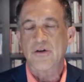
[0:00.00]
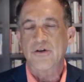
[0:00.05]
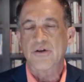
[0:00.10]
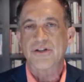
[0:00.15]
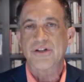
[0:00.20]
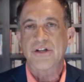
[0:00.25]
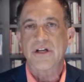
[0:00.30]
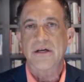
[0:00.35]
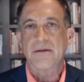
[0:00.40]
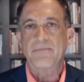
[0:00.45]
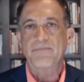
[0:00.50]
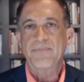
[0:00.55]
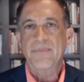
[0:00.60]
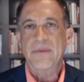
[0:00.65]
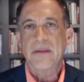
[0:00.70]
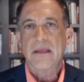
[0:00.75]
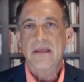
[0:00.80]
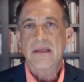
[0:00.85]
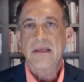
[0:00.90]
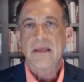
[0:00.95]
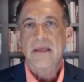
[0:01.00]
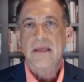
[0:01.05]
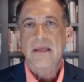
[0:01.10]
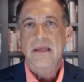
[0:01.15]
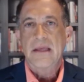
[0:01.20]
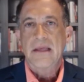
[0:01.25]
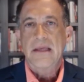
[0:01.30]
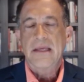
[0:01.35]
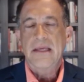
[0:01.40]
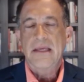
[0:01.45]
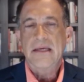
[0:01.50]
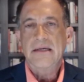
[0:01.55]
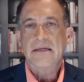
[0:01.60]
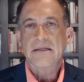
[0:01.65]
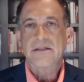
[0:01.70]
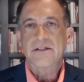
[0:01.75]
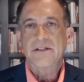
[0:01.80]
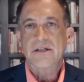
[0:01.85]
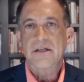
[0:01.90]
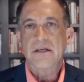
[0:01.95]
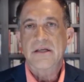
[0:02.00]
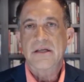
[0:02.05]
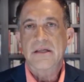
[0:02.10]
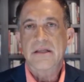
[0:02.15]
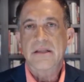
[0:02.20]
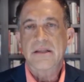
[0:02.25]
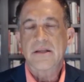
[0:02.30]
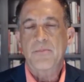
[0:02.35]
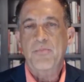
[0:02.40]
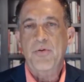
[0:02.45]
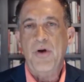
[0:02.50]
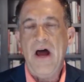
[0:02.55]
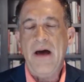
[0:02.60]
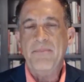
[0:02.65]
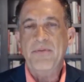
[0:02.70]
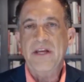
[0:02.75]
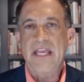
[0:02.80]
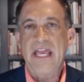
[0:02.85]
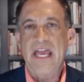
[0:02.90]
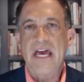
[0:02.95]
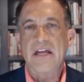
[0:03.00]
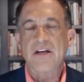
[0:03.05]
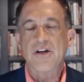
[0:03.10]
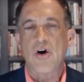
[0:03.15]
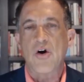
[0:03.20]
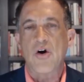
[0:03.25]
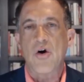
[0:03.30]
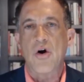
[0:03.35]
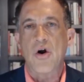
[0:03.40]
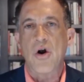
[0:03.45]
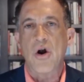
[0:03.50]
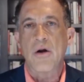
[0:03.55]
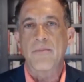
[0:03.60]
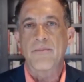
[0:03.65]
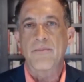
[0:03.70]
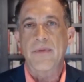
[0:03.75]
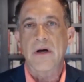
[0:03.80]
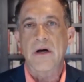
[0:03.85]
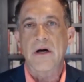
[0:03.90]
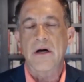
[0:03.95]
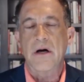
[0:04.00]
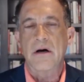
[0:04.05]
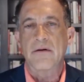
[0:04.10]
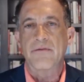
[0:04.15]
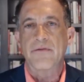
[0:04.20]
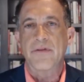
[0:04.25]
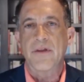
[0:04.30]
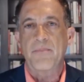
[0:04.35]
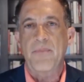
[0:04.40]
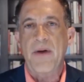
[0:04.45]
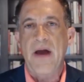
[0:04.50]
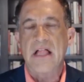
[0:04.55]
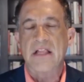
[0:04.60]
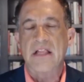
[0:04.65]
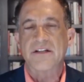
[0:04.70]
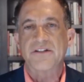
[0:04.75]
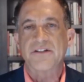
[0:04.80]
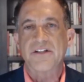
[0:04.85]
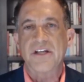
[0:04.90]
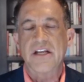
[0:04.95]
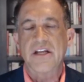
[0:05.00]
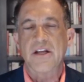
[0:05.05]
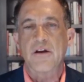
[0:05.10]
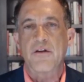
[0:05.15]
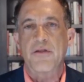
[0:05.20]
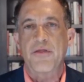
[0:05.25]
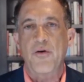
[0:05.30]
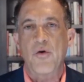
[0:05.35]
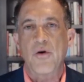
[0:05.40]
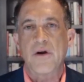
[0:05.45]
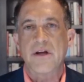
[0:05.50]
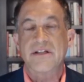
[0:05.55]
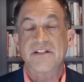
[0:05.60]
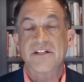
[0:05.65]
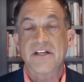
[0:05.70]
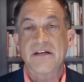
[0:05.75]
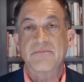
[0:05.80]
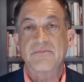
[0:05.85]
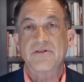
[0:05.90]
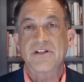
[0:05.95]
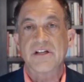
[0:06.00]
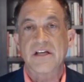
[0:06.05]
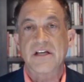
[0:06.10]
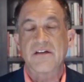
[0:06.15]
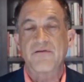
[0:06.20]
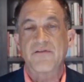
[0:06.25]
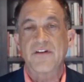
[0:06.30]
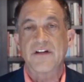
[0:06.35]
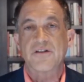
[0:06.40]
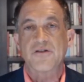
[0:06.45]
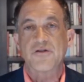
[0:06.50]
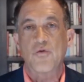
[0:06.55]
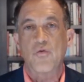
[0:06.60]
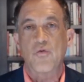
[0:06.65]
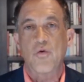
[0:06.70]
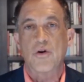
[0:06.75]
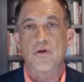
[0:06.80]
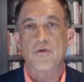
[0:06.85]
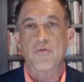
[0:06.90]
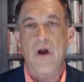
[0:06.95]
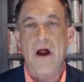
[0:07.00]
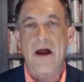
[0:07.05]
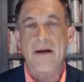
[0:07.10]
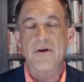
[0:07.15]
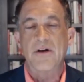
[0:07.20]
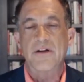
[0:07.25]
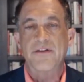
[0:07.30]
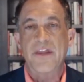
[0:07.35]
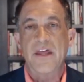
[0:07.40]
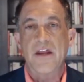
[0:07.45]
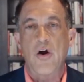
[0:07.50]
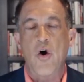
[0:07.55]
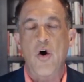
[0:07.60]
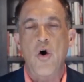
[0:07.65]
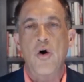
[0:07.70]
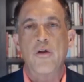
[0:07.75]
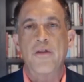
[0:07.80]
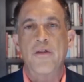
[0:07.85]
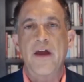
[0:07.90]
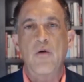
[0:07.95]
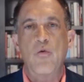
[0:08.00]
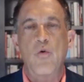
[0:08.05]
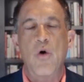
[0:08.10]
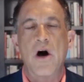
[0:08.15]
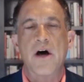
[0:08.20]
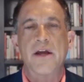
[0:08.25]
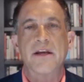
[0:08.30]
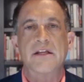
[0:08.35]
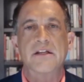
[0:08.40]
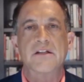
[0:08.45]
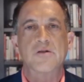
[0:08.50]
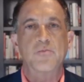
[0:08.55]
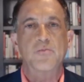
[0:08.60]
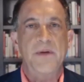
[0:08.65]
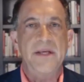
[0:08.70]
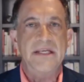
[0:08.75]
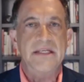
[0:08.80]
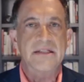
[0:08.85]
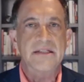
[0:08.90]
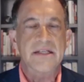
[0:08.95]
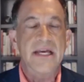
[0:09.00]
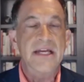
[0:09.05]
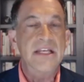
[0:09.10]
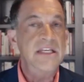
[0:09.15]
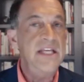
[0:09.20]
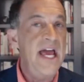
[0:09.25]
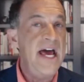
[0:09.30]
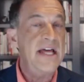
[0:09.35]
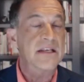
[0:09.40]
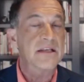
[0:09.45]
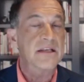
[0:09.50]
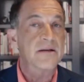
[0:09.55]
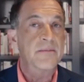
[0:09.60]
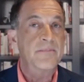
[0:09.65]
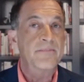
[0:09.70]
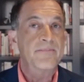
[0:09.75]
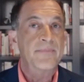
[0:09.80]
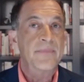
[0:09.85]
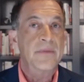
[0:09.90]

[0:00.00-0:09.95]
leadership is the propaganda arm of the Palestinian Authority seems to convince the world, Robert, that all they want is peace. And yet,